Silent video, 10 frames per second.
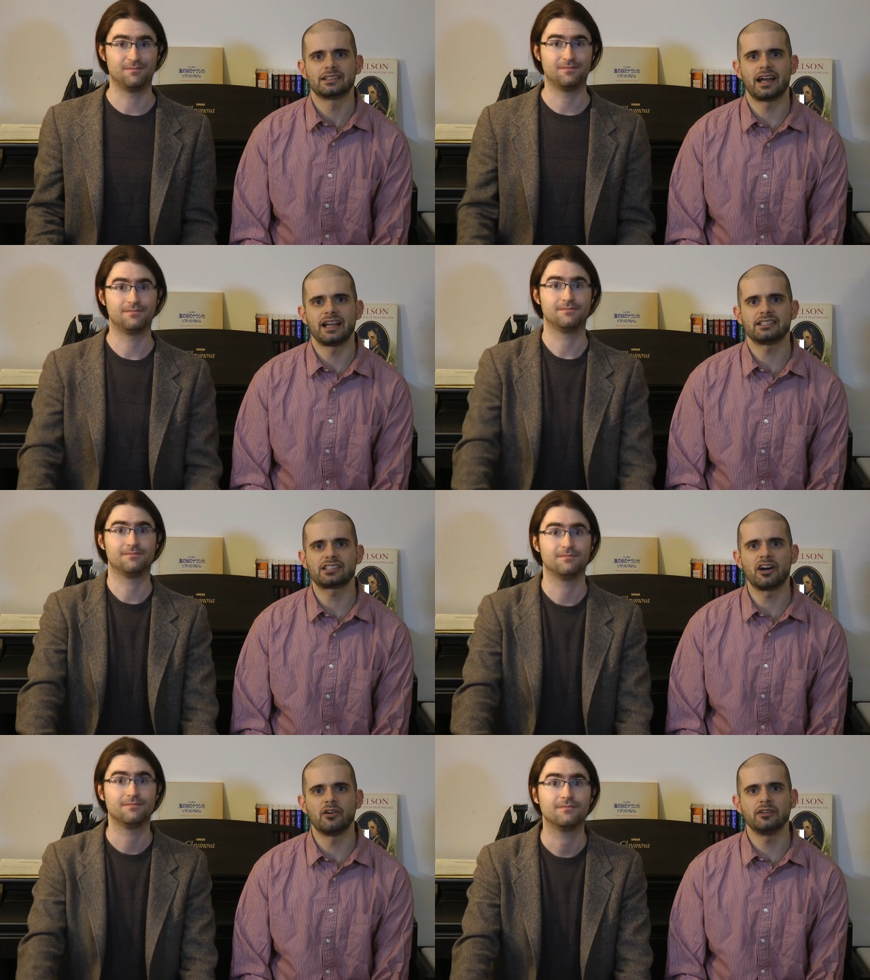Speaker 1: Right.
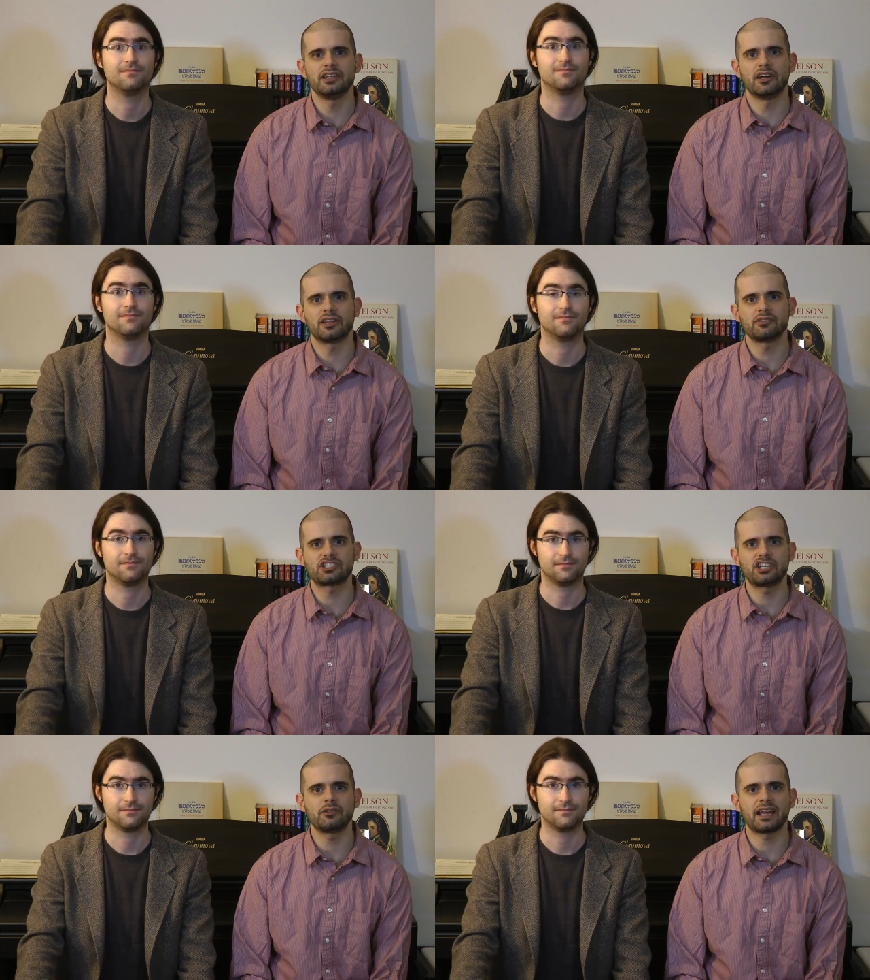So you know there
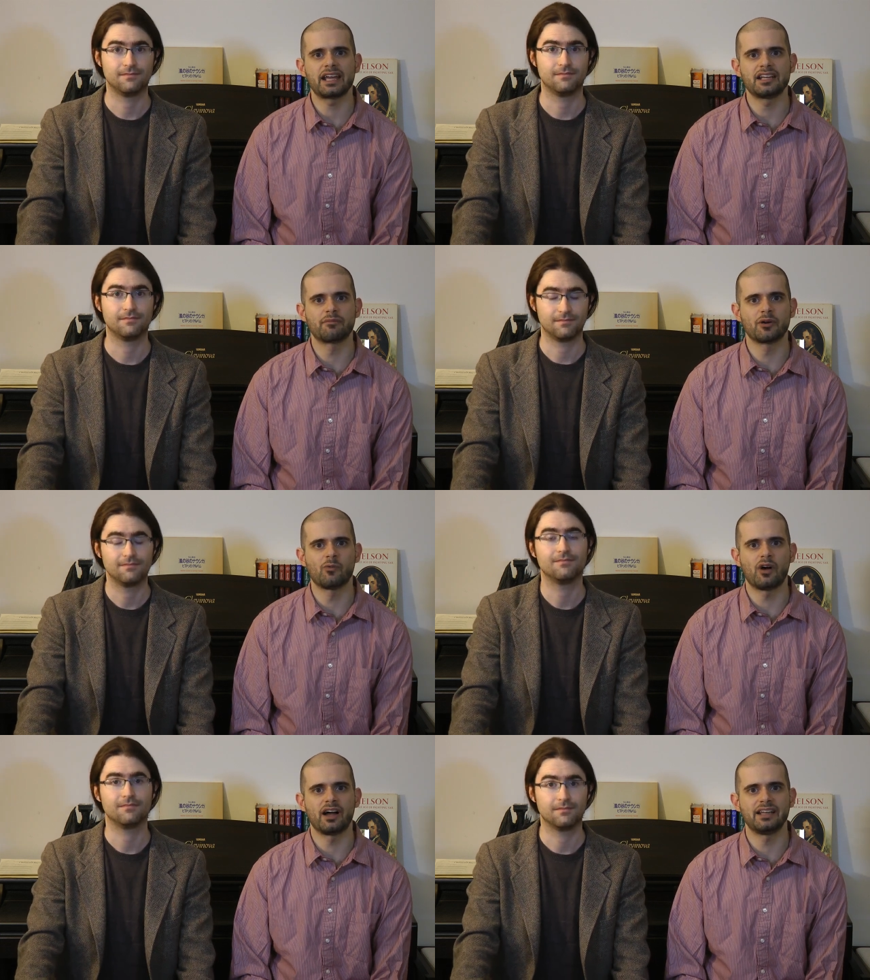was Q and A number
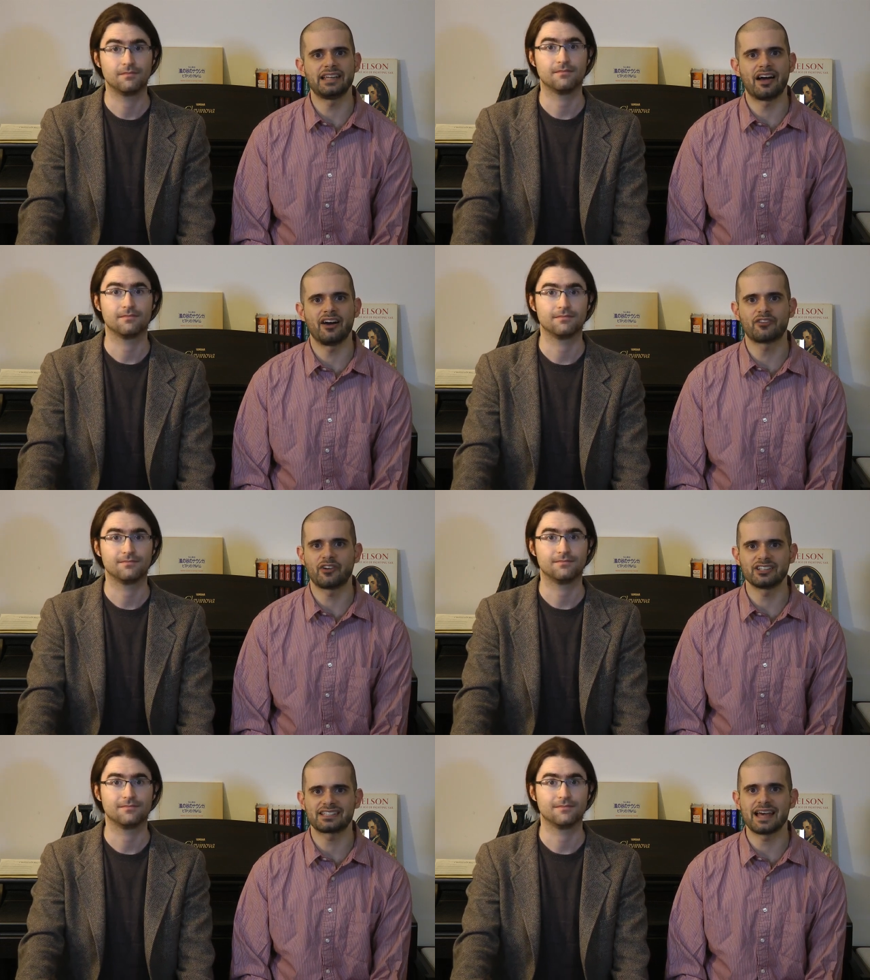one. Now of
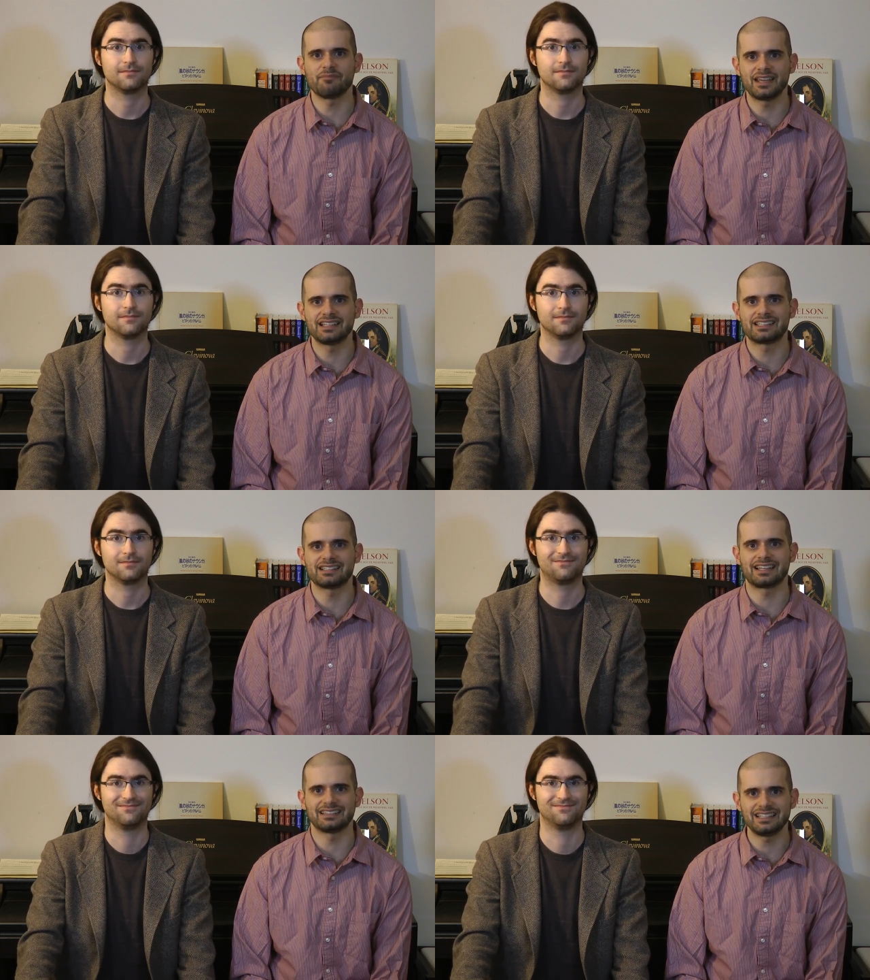course that means
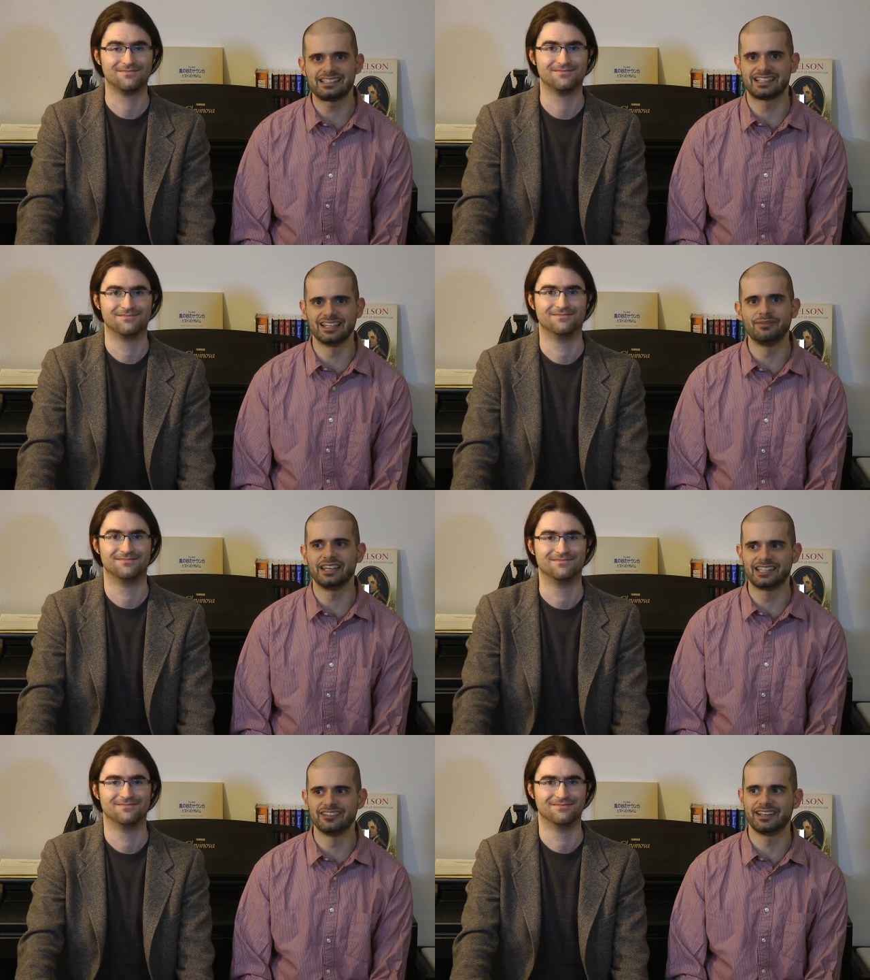there's at least going to
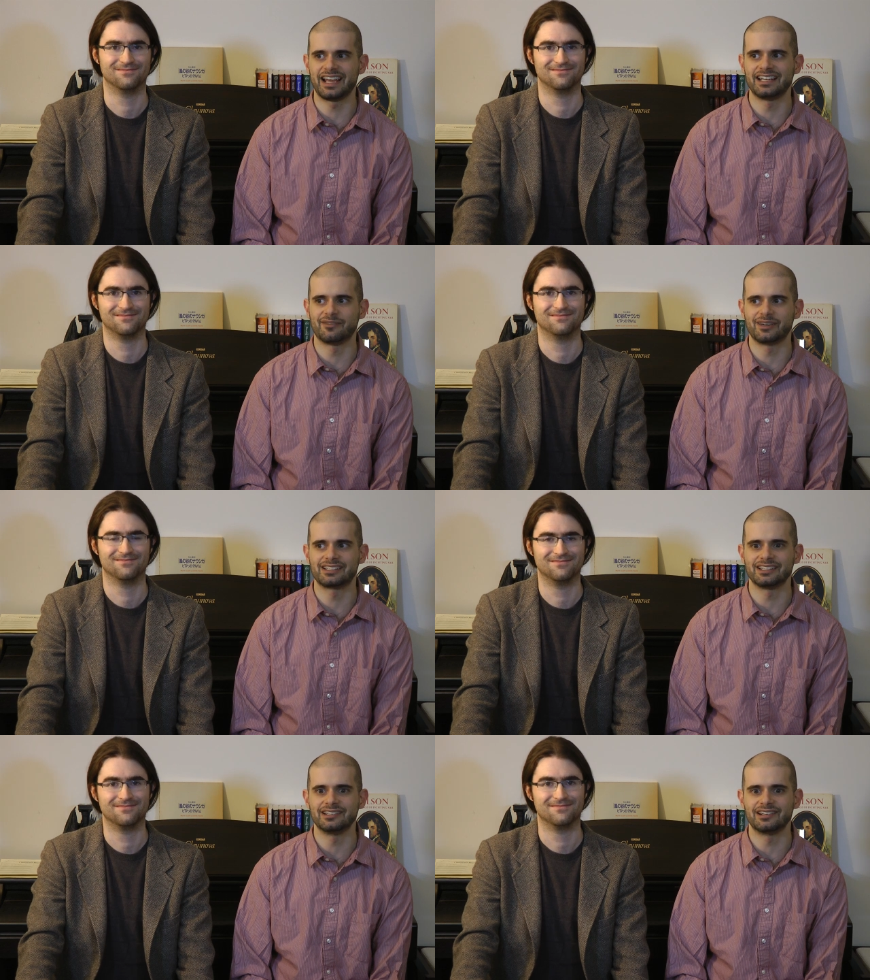be Q and A number
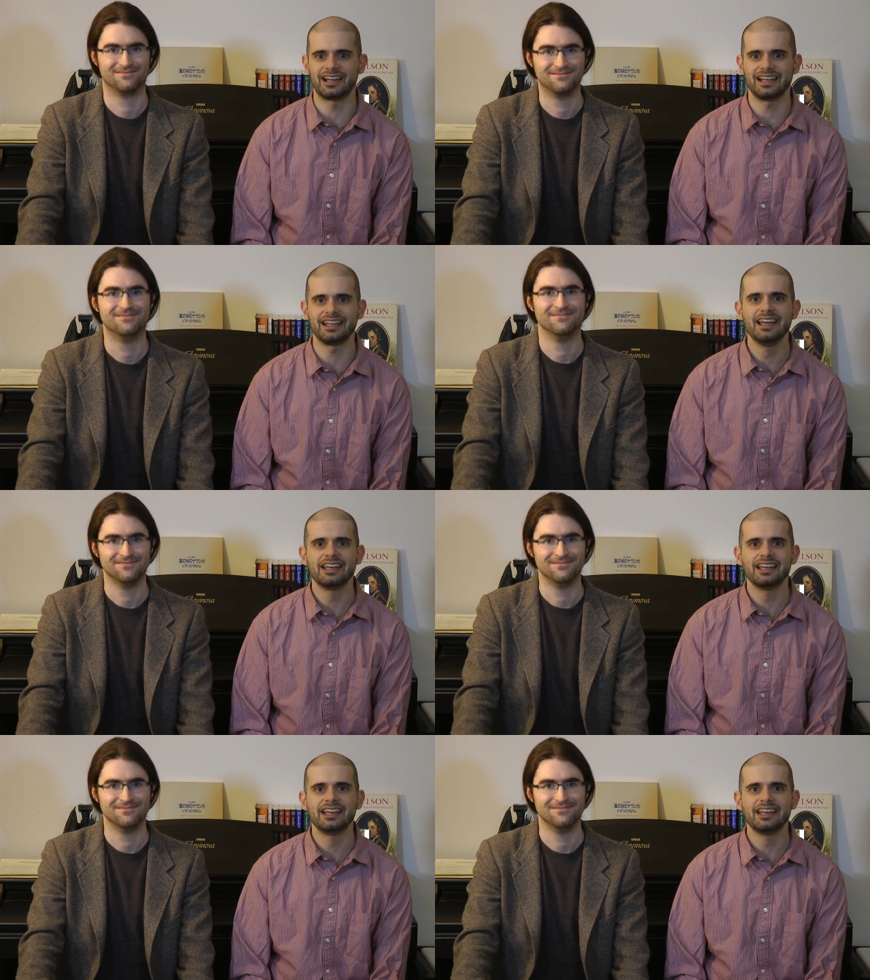two, right?